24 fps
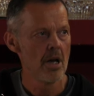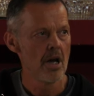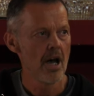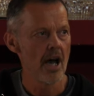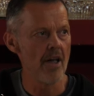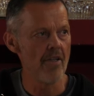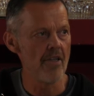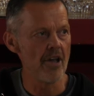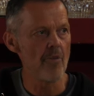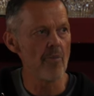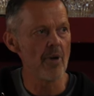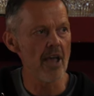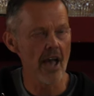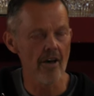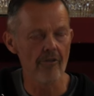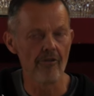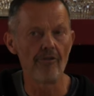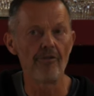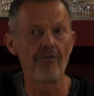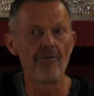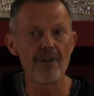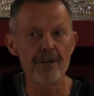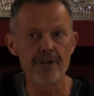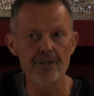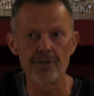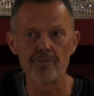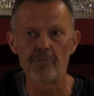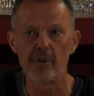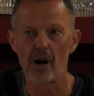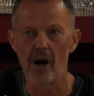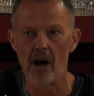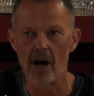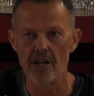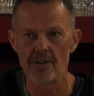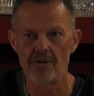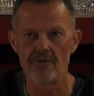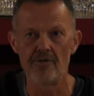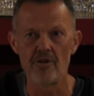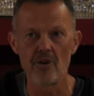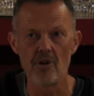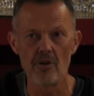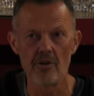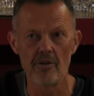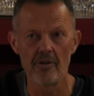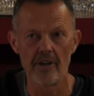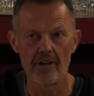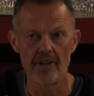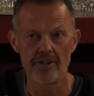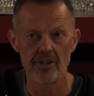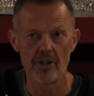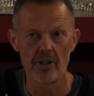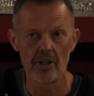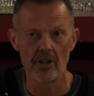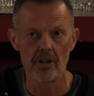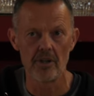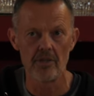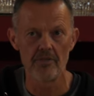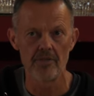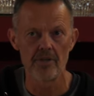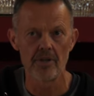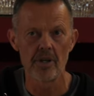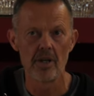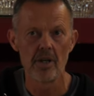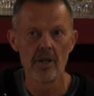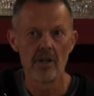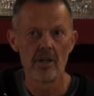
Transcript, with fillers: And then we have a fixed biased view of ourselves,